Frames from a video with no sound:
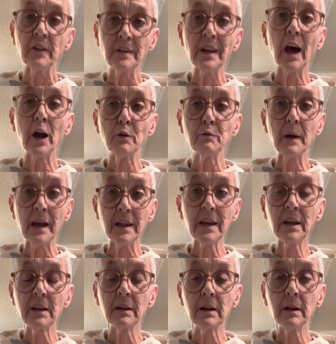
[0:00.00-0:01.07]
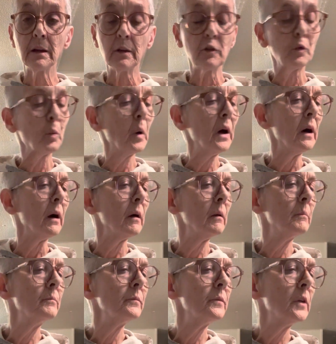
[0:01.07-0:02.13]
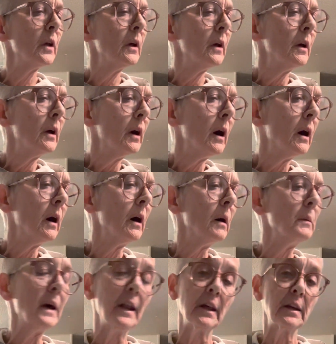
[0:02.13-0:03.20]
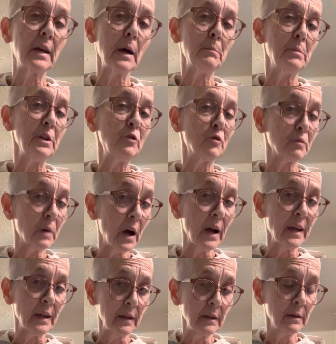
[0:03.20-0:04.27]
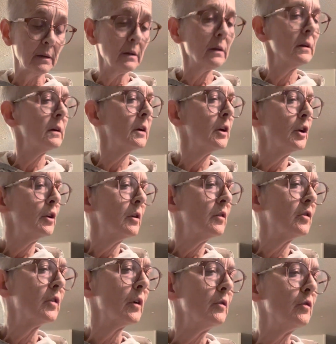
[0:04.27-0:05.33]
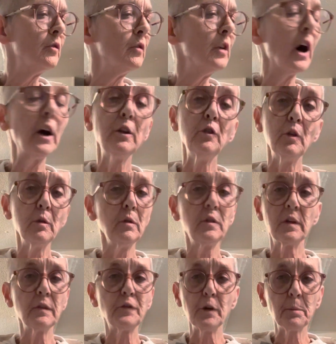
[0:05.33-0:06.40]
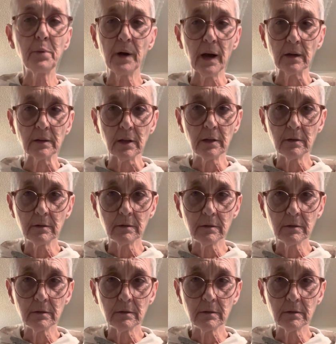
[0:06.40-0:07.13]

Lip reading: diuretic as well, and it can be drying. So do not use if you're pregnant.